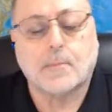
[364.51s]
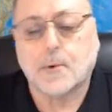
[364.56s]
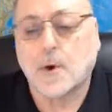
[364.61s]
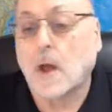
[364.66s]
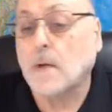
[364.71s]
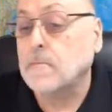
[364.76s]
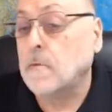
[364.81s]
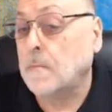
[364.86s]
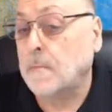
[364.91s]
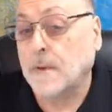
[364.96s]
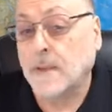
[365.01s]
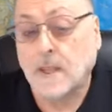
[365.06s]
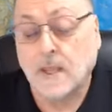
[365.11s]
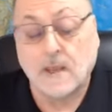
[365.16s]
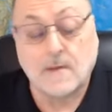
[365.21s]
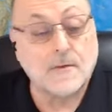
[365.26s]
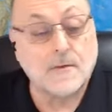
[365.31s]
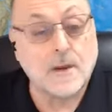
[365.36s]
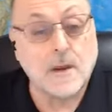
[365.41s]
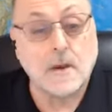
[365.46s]
probably
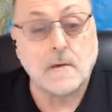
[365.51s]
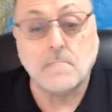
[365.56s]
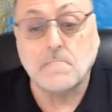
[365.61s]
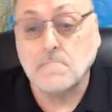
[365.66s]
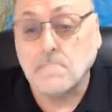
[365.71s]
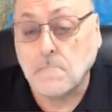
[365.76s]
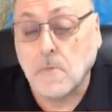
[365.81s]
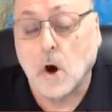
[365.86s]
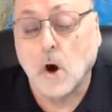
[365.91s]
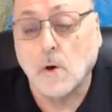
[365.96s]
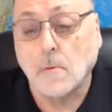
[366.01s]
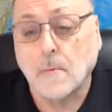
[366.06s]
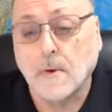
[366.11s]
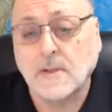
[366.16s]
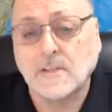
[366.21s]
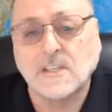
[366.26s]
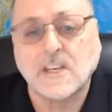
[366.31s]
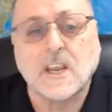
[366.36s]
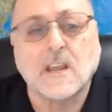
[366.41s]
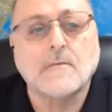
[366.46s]
even in
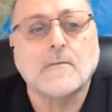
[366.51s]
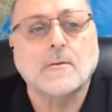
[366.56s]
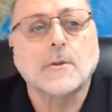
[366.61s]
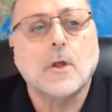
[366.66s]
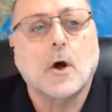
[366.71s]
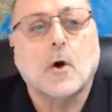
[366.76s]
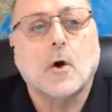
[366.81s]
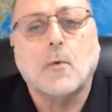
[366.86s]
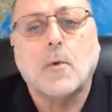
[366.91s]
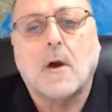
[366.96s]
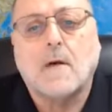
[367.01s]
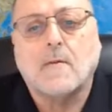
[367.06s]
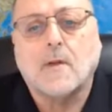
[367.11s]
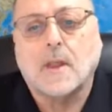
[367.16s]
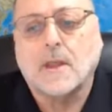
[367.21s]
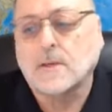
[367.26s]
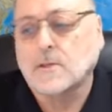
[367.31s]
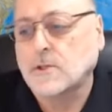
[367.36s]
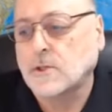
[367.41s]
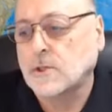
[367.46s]
moments, even though
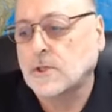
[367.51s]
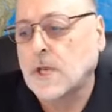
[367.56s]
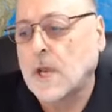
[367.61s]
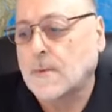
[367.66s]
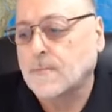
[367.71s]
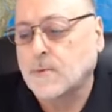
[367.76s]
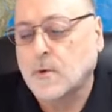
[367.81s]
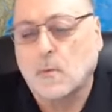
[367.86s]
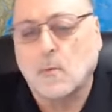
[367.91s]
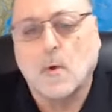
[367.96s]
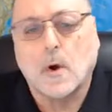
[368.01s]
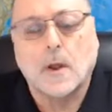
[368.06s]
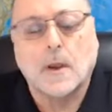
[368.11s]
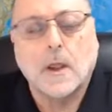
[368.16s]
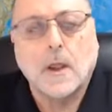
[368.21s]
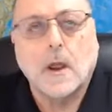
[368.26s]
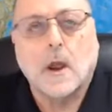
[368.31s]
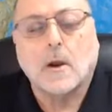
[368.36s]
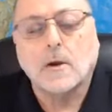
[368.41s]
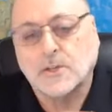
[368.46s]
Revelation chapter 1
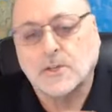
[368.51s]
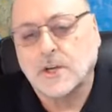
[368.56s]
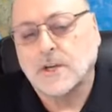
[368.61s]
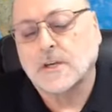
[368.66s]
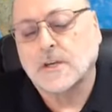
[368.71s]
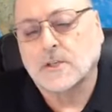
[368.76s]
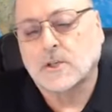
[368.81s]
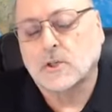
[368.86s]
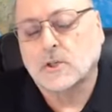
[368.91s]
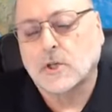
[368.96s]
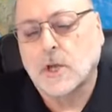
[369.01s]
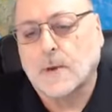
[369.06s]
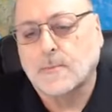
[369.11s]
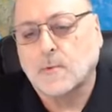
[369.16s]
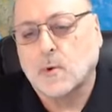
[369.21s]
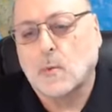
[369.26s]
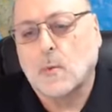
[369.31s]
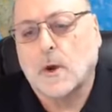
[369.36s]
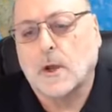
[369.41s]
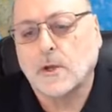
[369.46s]
or Genesis
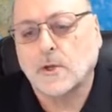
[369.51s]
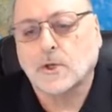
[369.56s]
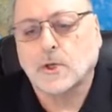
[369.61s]
chapter 1,